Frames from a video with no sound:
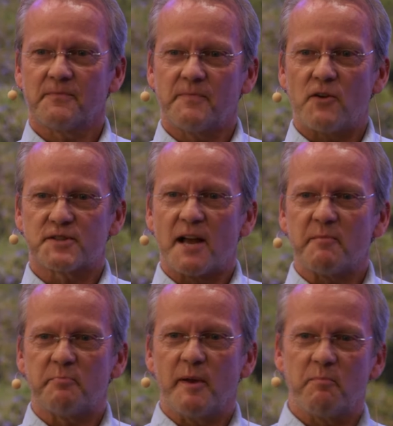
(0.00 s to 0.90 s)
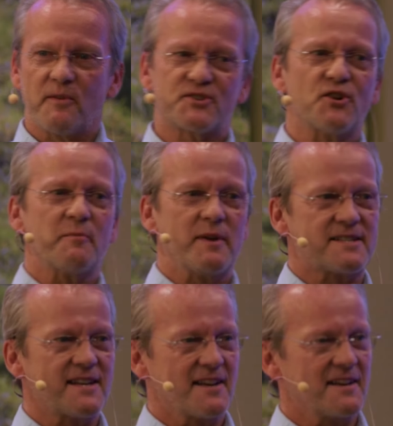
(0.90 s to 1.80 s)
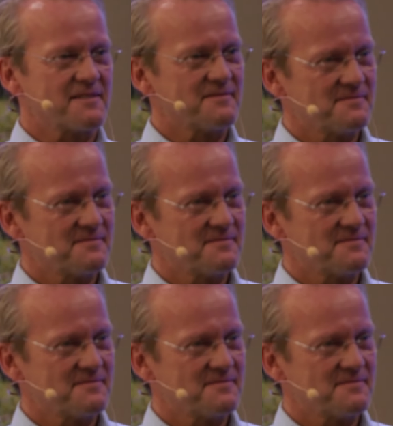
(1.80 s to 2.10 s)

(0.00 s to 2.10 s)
Now, Summit people, join me singing.